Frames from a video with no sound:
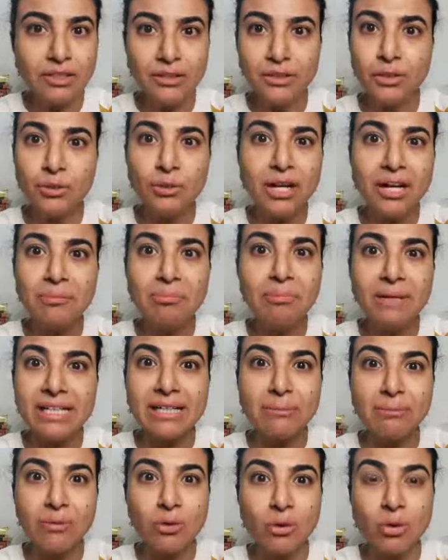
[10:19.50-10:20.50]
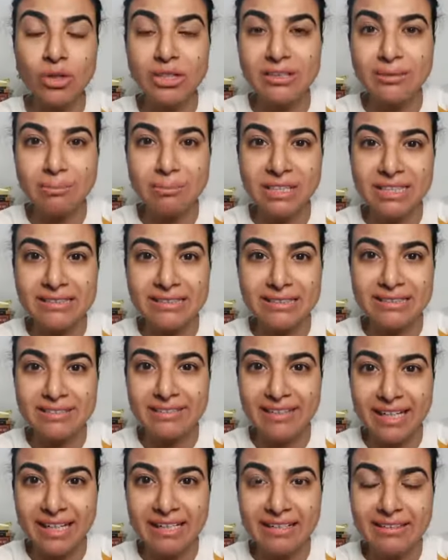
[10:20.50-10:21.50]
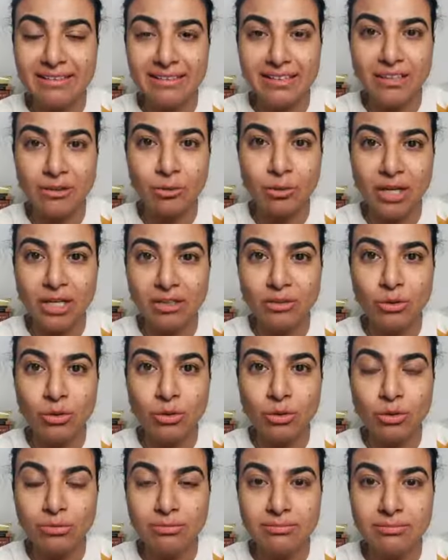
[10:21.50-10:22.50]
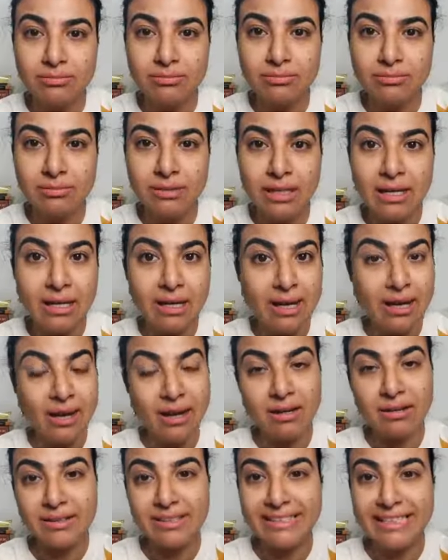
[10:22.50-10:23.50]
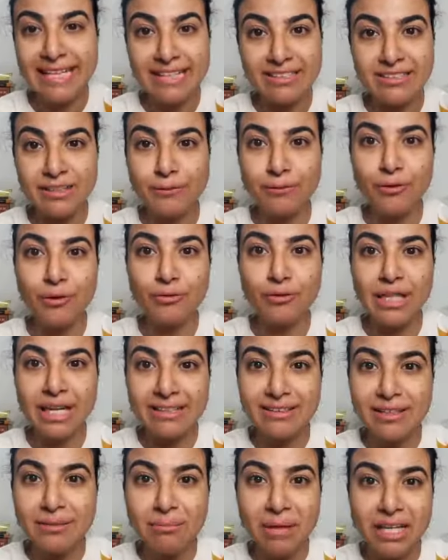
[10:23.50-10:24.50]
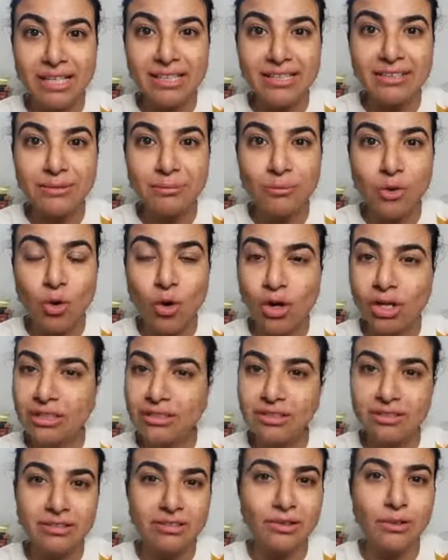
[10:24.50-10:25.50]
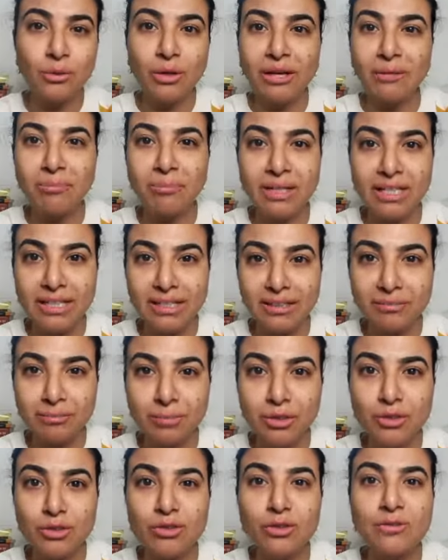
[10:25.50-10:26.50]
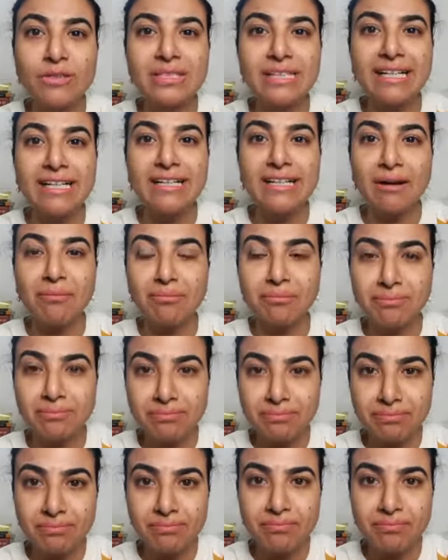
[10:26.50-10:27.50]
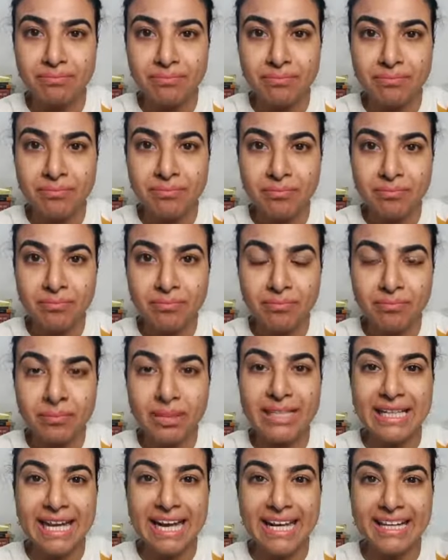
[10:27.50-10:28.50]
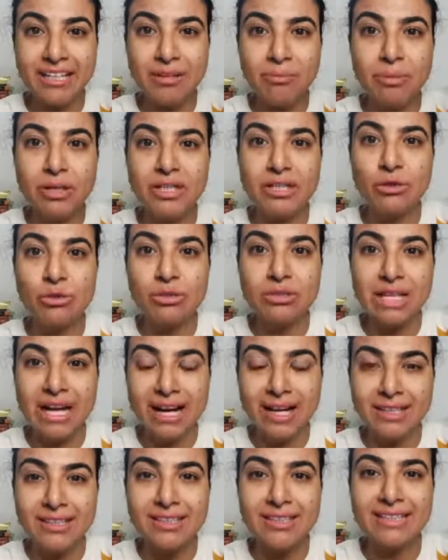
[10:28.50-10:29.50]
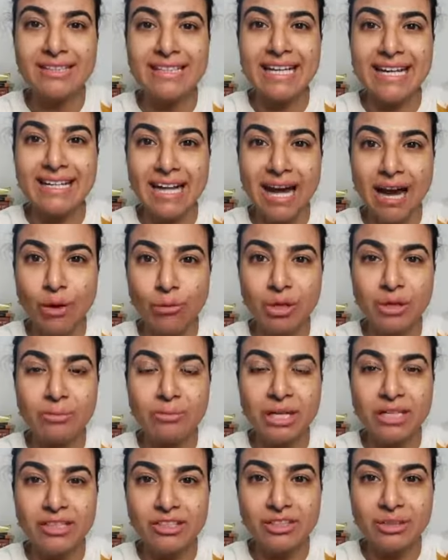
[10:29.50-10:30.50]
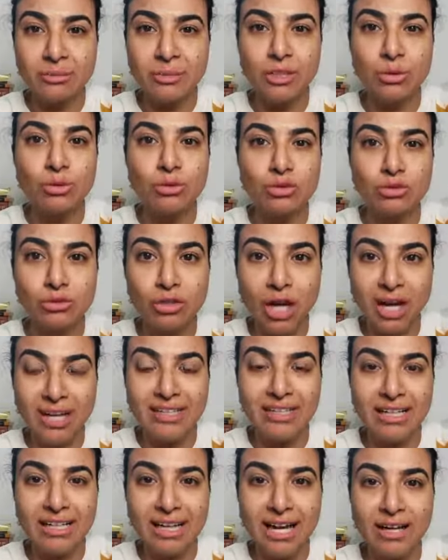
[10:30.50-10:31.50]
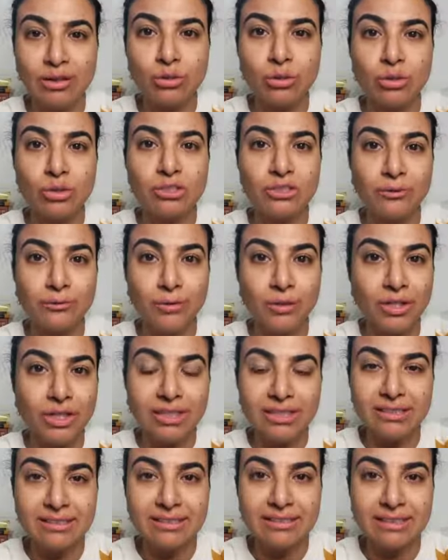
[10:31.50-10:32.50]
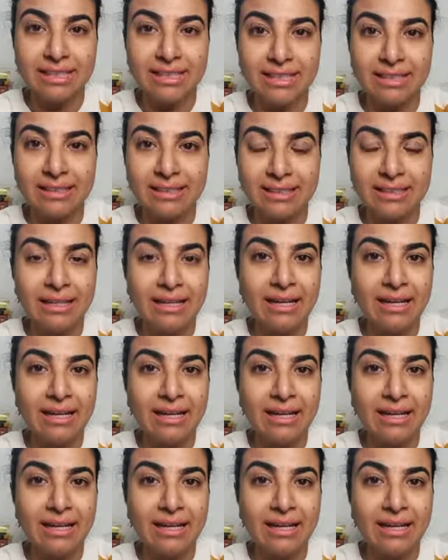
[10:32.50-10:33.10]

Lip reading: You can't pick up all the pieces, right, in one go. Yes, if you've done the Money Gym course, you can pick it because you've skilled up. But anybody who's other than our Money Gymmer, who's not done our course, if you're listening,